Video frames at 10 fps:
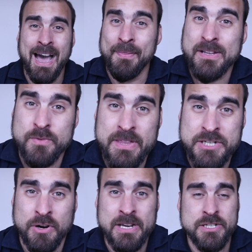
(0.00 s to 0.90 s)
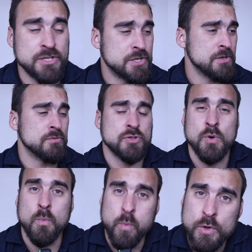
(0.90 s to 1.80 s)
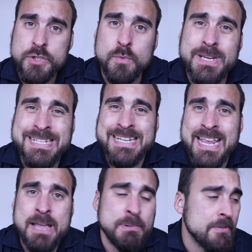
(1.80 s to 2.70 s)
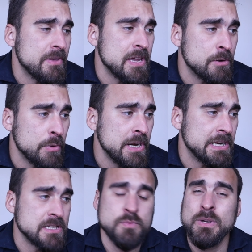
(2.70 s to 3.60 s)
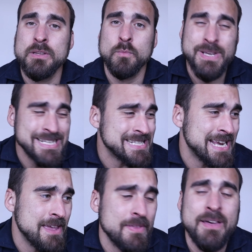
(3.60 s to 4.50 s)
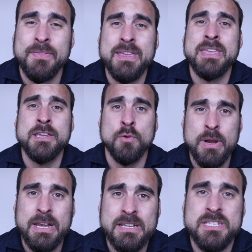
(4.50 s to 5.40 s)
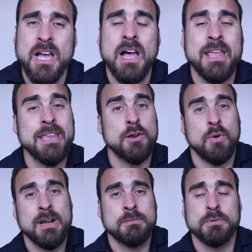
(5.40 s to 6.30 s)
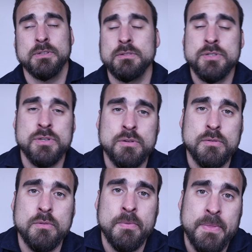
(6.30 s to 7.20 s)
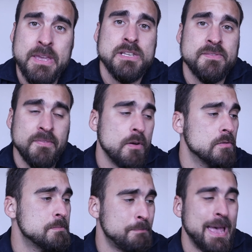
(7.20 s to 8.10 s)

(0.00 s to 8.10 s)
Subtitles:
and that's what they're trying to do. So what do we say about the ingredients? Well, we say that the ingredients are incredible. So this food,